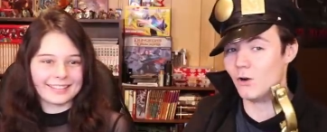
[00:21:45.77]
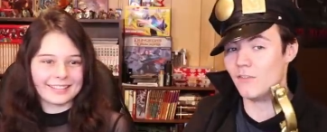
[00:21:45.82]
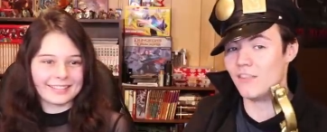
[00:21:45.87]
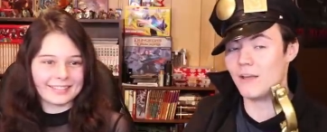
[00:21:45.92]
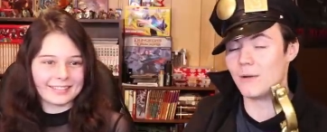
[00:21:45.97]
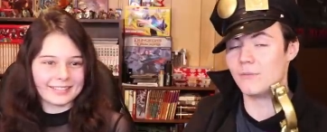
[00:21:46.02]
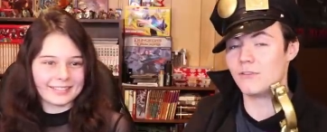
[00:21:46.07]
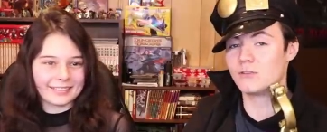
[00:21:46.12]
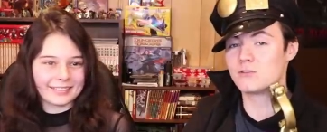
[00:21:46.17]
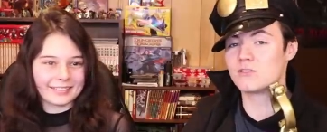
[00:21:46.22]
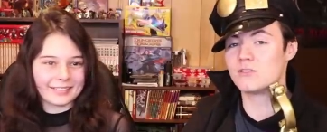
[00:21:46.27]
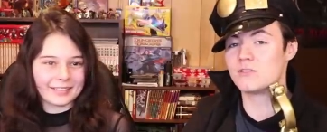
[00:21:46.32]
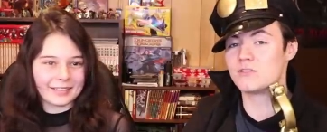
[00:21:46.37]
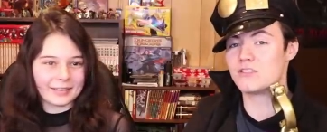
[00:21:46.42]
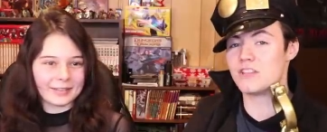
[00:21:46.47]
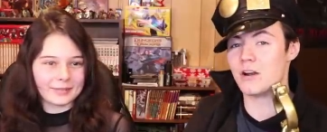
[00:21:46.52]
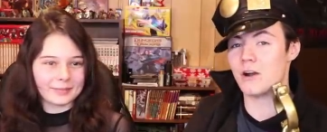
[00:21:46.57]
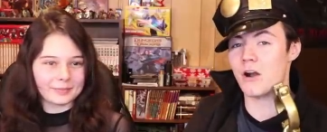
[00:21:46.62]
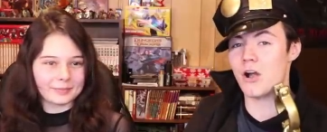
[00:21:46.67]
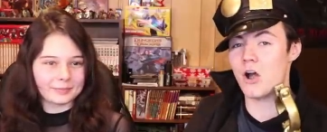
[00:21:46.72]
Speaker 1: or that this is
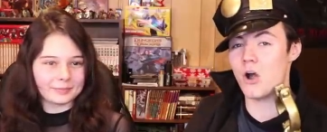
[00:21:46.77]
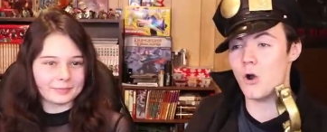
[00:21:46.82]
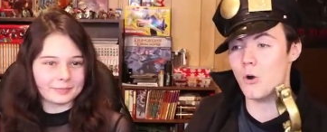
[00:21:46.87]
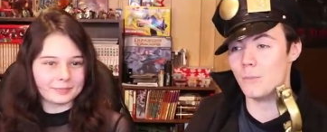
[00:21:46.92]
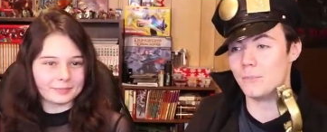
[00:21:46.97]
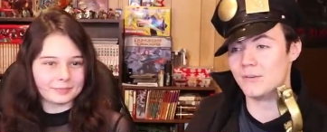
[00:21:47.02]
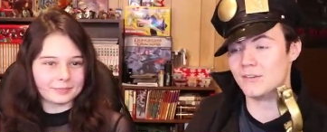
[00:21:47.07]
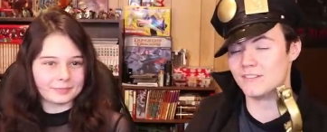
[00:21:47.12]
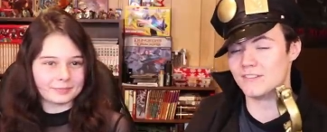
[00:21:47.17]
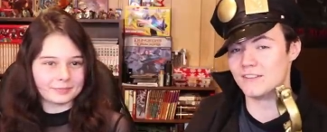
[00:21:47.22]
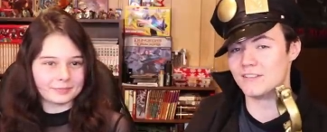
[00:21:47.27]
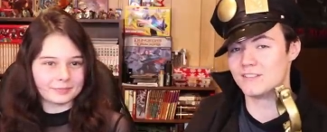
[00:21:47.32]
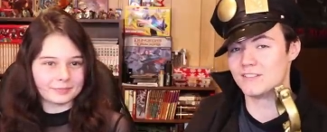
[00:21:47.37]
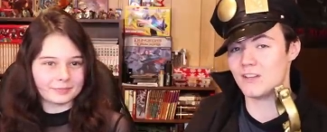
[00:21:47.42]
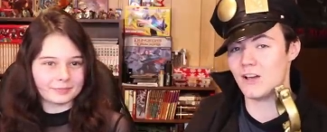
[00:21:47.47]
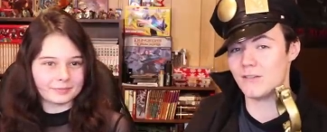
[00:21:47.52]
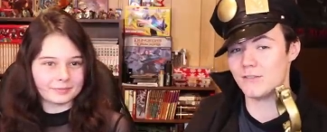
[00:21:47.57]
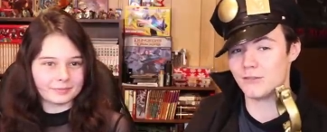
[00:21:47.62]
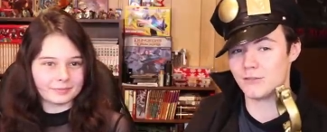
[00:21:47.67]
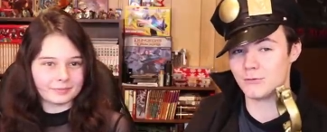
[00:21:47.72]
their hope because they
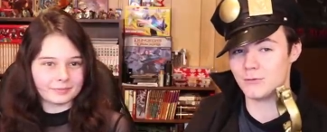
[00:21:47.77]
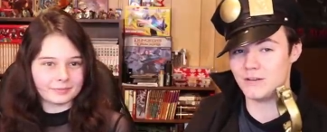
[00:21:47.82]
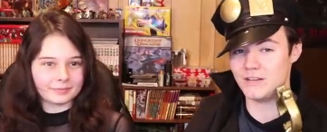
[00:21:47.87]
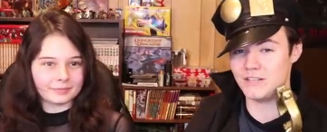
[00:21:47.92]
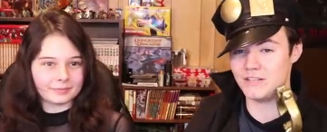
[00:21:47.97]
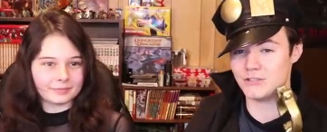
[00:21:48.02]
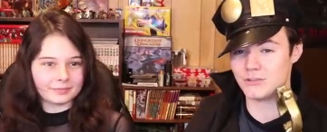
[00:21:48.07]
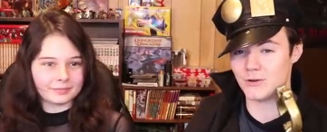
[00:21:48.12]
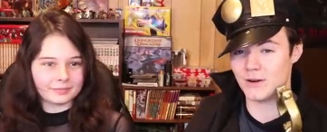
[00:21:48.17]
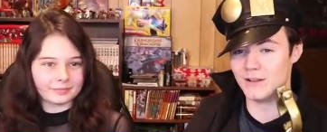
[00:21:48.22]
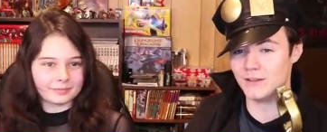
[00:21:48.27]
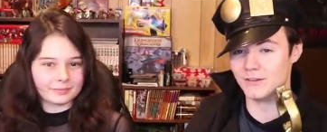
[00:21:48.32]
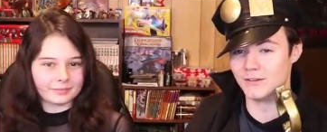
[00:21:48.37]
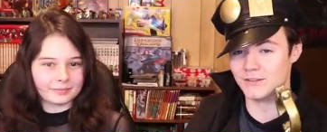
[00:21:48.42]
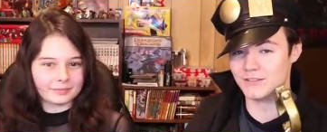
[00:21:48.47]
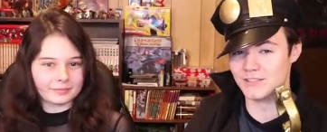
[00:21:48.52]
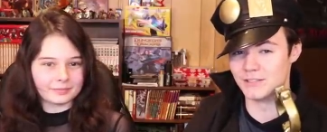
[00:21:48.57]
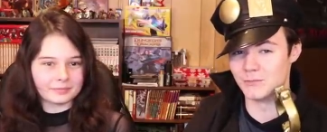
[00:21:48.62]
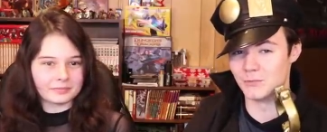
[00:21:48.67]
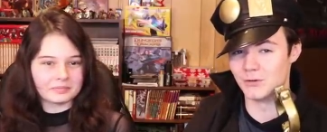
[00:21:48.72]
saw the 3D
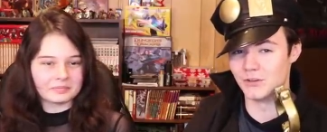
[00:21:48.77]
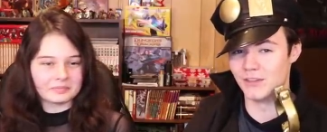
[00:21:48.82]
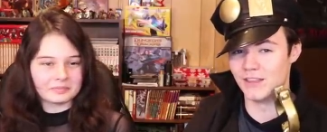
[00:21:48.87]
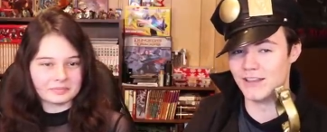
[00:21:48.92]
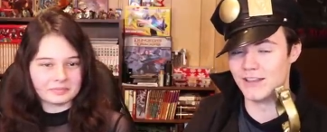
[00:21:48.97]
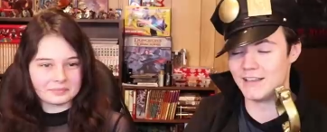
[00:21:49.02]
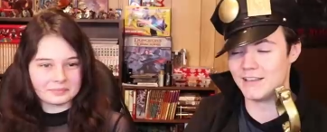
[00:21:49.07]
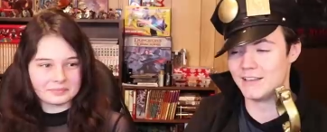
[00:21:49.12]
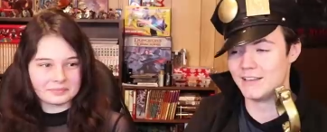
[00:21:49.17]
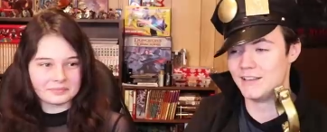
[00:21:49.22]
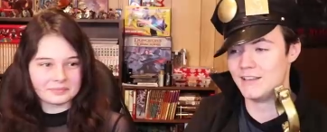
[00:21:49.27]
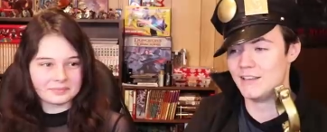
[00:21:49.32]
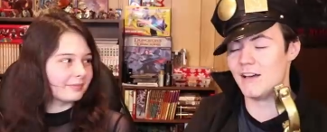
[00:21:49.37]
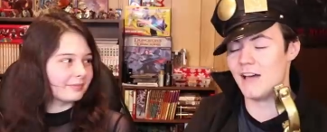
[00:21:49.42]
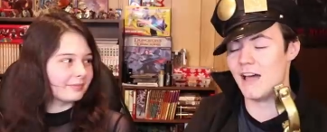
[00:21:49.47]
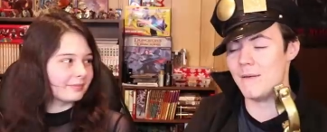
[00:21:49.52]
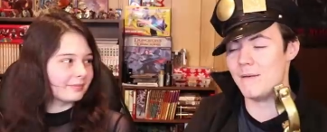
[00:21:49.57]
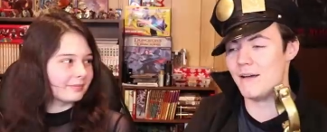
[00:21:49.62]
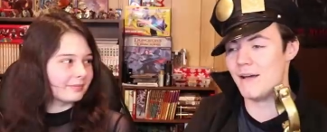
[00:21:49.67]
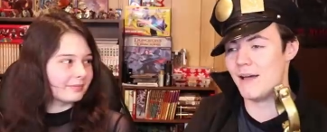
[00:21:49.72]
trailers and were like,
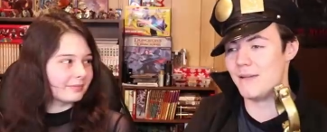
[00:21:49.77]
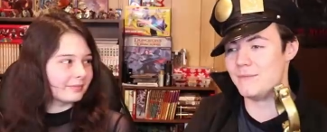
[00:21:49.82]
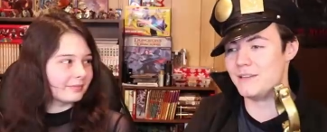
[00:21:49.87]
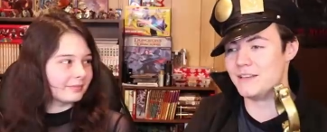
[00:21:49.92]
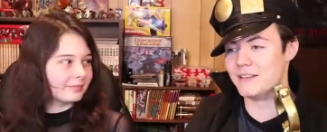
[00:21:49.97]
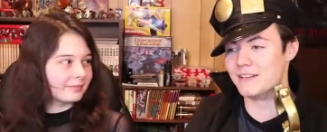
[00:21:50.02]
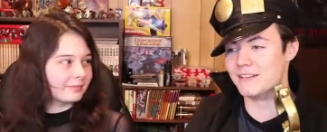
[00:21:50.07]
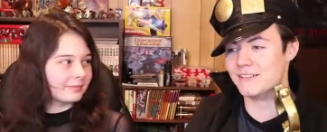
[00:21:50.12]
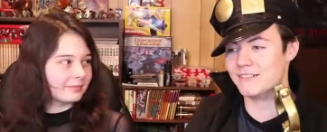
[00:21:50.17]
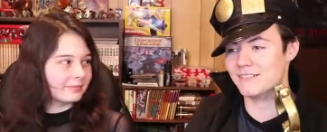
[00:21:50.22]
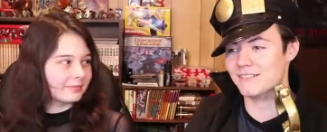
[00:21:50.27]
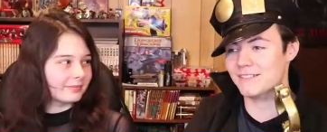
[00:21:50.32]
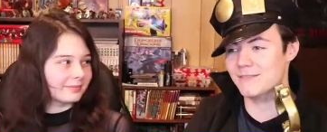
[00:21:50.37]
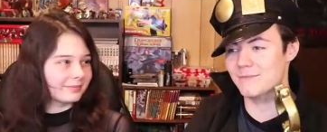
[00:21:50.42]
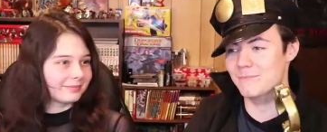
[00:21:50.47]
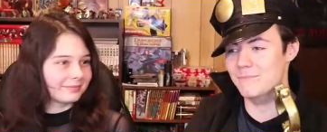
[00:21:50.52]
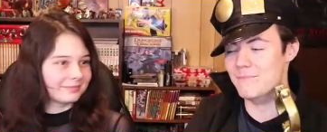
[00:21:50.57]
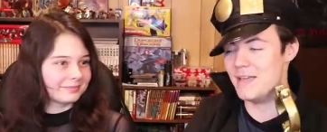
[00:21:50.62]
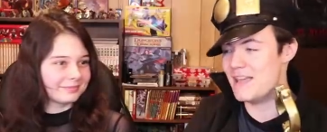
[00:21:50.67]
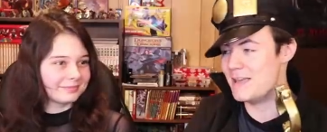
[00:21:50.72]
I, I mean,
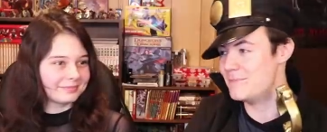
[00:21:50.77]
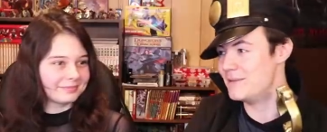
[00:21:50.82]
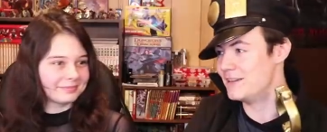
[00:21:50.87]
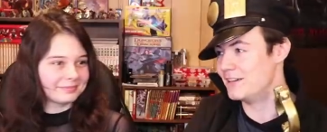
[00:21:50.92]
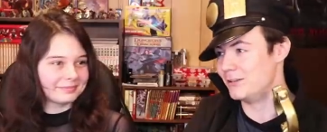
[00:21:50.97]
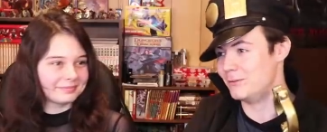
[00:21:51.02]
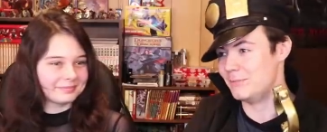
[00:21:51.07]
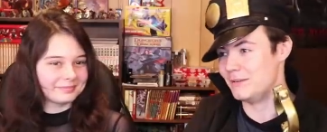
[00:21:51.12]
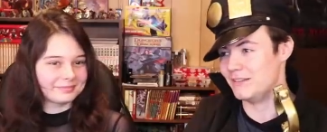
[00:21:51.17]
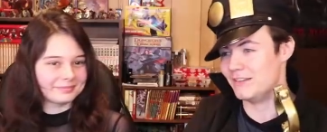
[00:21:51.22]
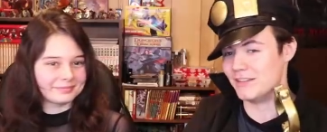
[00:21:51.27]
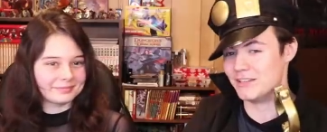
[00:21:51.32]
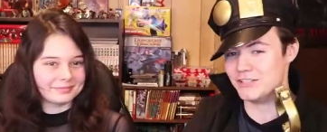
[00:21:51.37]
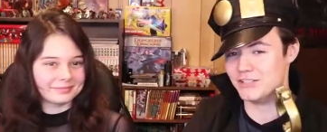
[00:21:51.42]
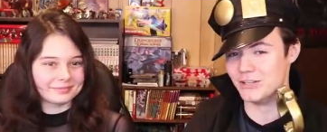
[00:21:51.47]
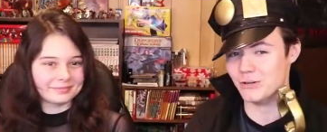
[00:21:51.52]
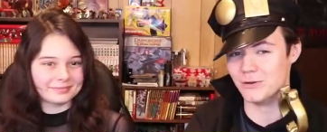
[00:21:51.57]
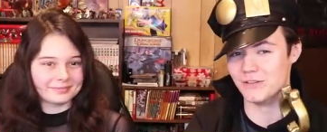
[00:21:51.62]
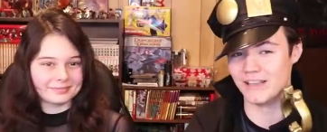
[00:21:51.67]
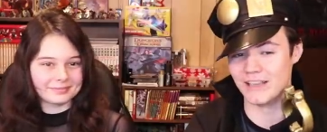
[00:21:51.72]
maybe it'll be like
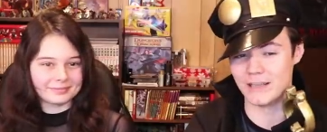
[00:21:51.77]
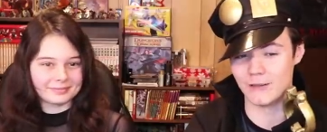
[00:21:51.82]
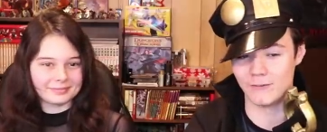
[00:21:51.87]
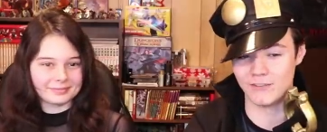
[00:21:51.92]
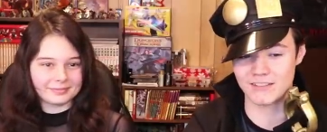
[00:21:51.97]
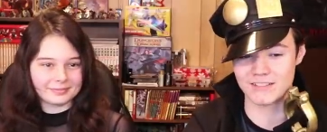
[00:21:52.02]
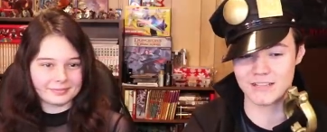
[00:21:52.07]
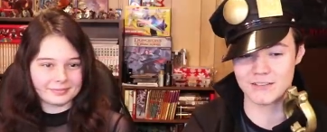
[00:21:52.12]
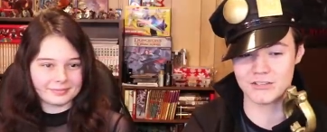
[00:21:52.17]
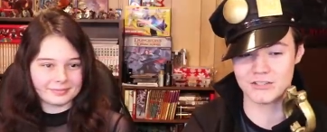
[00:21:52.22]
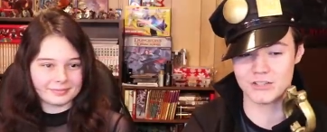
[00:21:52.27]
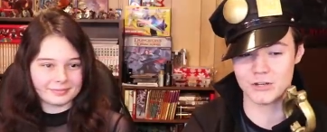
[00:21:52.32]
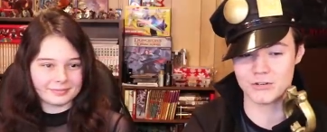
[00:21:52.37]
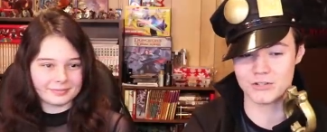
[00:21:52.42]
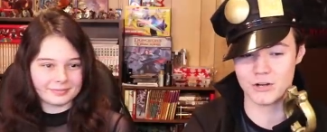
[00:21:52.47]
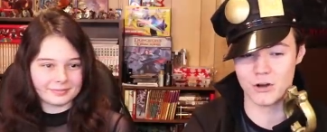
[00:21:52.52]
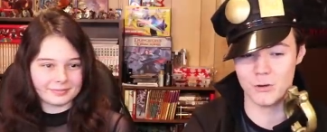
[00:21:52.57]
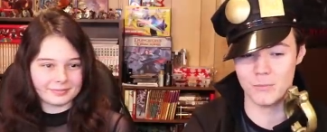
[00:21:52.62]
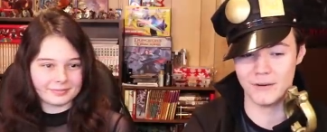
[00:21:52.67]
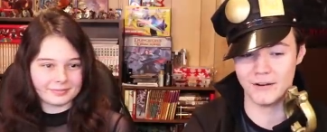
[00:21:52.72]
JoJo. Like if it's like the JoJo
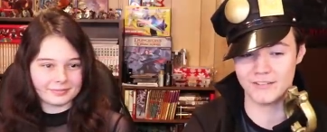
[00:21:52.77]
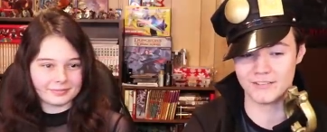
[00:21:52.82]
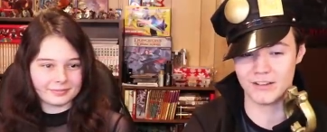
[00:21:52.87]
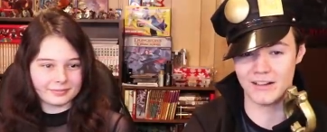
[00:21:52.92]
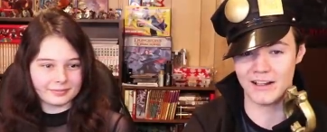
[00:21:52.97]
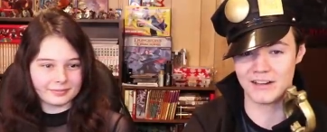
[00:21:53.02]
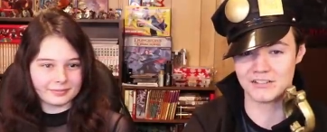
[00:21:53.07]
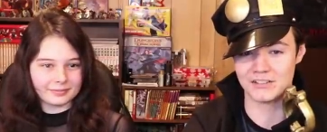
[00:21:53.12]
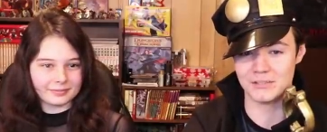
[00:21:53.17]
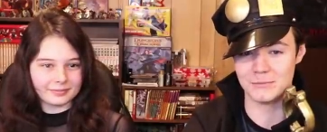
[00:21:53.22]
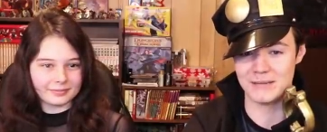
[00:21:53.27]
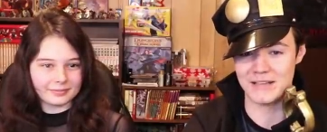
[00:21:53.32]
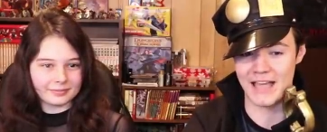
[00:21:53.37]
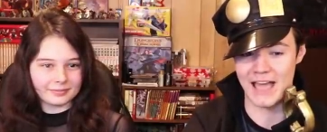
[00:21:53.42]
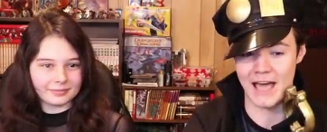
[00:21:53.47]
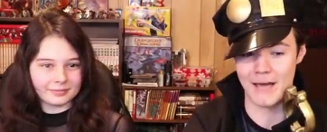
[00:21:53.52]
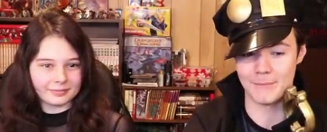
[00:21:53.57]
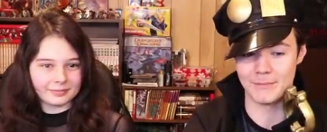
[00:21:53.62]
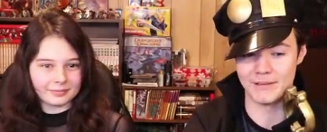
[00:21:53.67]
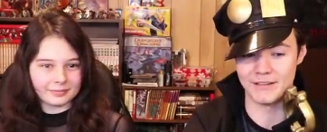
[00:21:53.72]
openings, I'll actually be
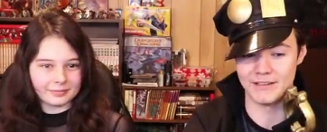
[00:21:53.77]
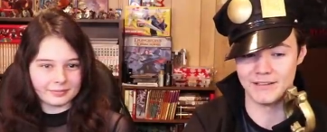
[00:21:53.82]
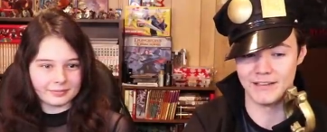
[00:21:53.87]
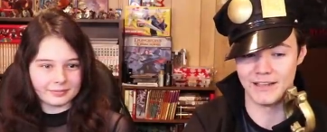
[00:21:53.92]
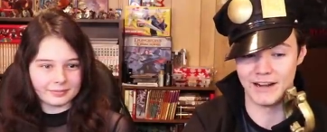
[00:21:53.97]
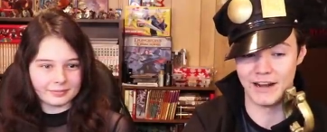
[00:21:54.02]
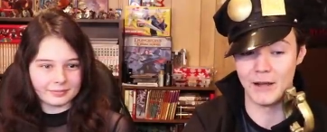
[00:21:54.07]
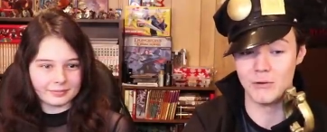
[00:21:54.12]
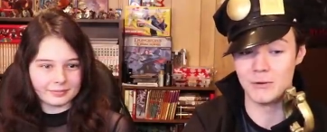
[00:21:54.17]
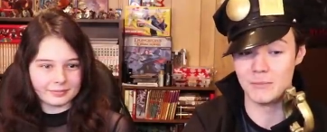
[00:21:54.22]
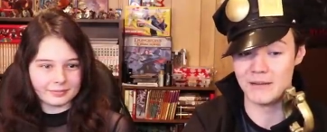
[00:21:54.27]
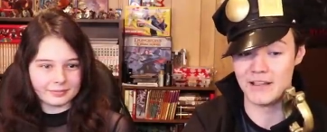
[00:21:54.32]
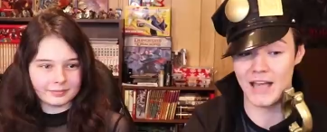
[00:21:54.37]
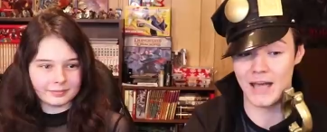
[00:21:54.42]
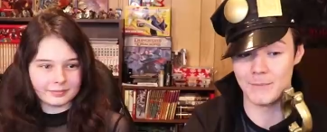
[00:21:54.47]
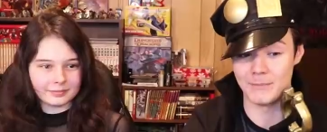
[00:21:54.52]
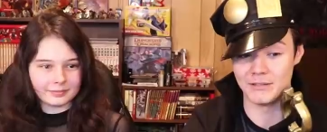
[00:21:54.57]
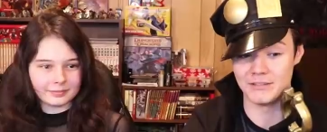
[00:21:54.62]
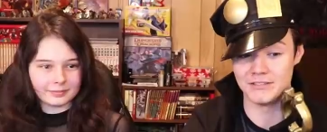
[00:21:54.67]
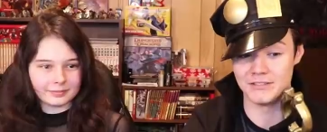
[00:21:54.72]
happy, and I would be
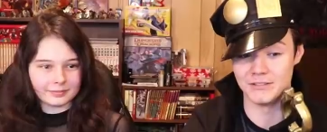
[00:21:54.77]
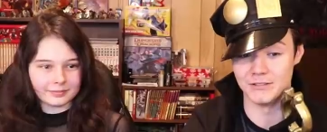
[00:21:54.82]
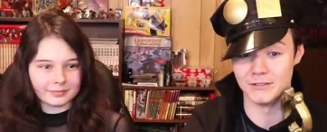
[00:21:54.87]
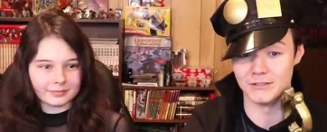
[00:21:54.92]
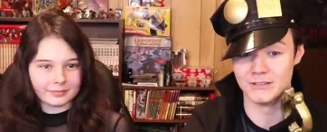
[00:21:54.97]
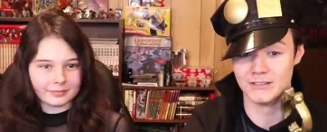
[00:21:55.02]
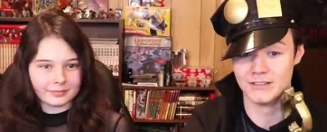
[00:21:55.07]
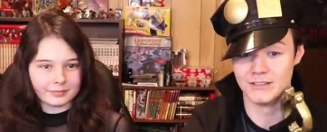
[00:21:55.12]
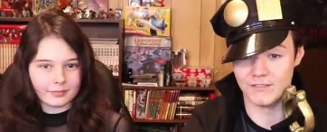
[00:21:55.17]
happy too.